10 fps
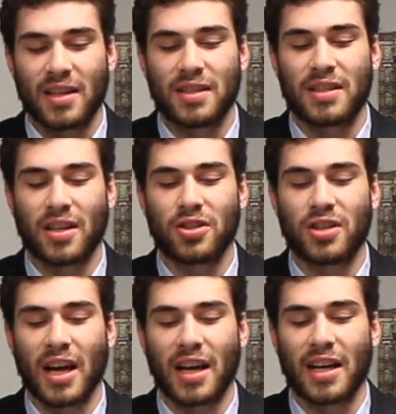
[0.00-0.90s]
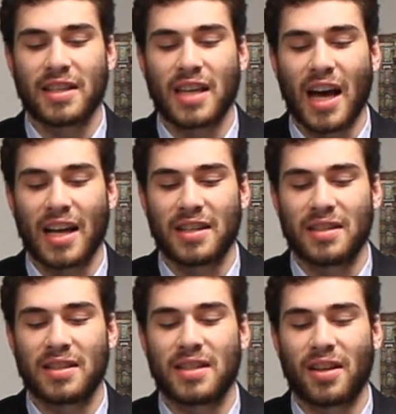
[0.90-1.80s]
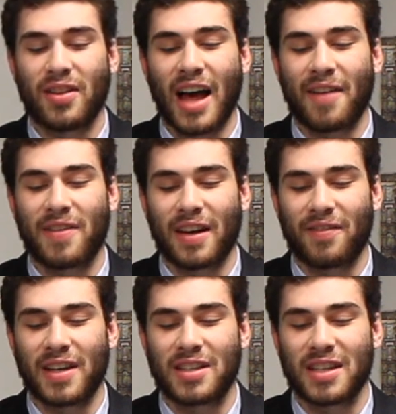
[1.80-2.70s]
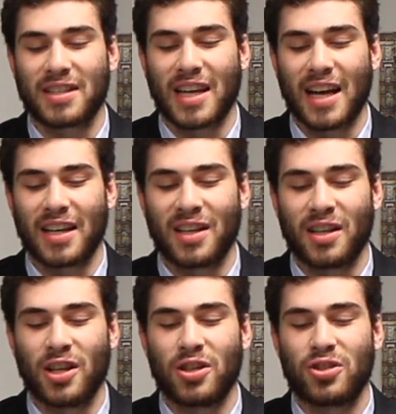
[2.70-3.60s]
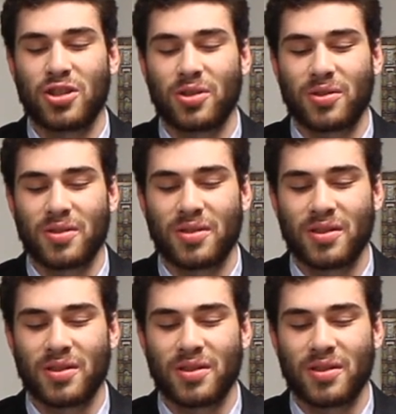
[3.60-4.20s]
Still shaking his head, still laughing, Vitya said, Shoot.